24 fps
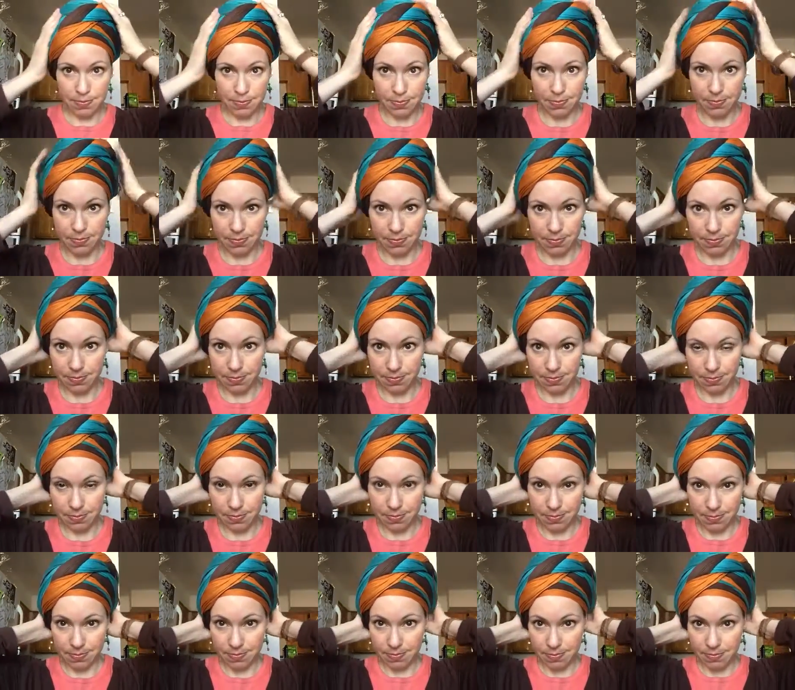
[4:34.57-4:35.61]

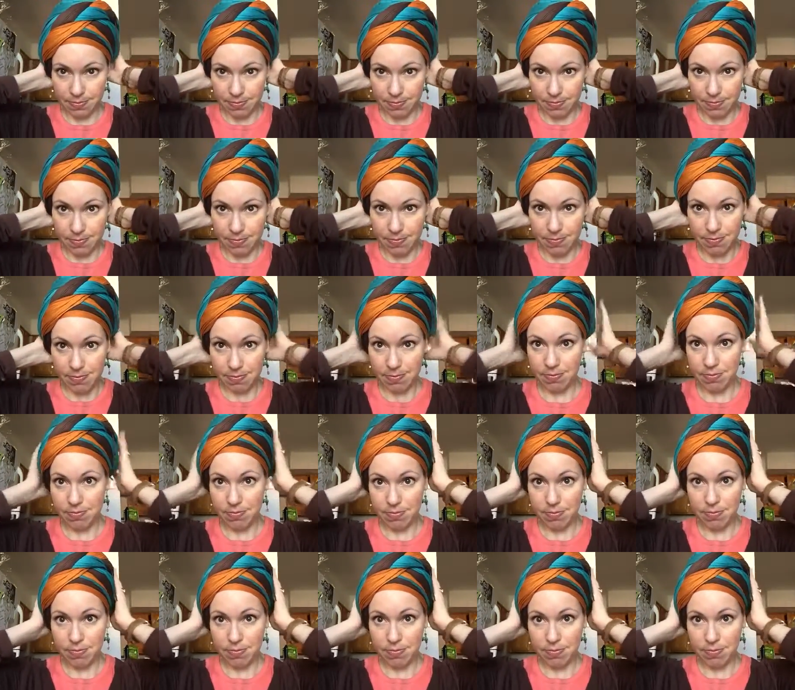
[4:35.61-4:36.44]
[no speech]